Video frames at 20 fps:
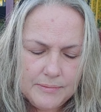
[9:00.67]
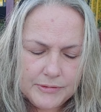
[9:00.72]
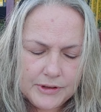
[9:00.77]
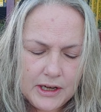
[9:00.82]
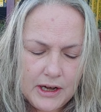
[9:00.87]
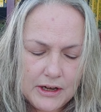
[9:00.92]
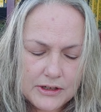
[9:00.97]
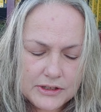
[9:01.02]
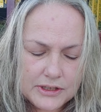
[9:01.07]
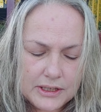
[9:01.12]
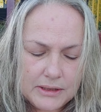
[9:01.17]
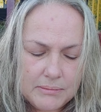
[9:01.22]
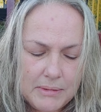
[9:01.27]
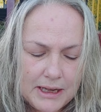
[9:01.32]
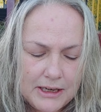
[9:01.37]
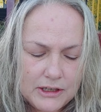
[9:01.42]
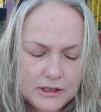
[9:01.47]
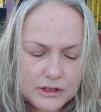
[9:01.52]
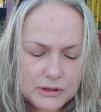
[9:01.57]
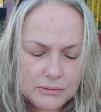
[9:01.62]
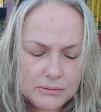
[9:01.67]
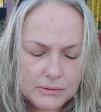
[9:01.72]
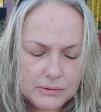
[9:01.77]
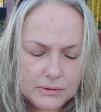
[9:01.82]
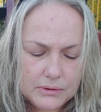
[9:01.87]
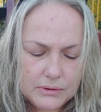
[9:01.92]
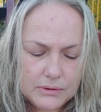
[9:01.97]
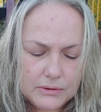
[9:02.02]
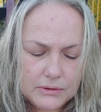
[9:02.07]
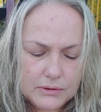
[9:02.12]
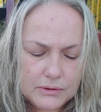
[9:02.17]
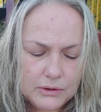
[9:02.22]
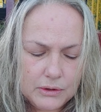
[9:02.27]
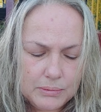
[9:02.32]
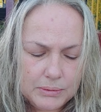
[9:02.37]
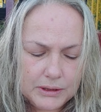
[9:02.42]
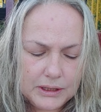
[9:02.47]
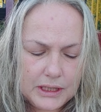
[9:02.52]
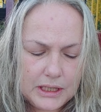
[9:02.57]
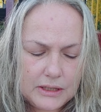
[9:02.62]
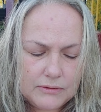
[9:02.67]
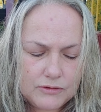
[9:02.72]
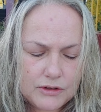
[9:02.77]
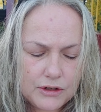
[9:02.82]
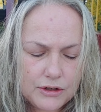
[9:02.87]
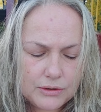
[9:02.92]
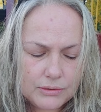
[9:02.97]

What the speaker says: Causing many who believe to